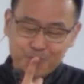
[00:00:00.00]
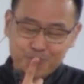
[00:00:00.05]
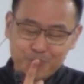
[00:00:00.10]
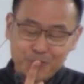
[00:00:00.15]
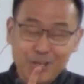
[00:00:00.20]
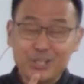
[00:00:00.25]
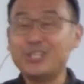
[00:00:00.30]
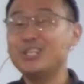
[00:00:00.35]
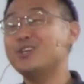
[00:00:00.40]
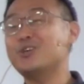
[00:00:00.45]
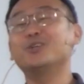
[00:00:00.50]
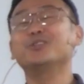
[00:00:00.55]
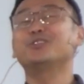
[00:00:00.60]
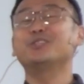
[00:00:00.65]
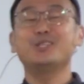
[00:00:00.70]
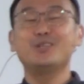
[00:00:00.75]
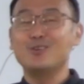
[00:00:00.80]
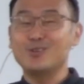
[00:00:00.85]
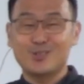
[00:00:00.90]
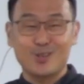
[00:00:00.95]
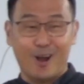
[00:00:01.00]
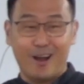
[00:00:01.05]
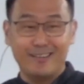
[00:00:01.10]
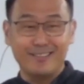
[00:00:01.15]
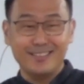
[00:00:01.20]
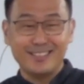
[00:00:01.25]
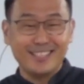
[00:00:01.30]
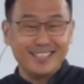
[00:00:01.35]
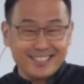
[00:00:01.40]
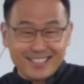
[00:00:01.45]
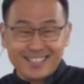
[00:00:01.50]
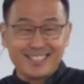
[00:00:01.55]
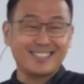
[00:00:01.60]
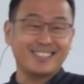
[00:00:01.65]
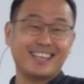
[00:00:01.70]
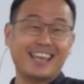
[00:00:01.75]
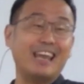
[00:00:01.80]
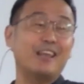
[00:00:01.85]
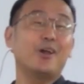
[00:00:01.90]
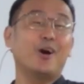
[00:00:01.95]
she continues on. She just
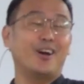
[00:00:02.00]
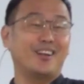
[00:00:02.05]
cannot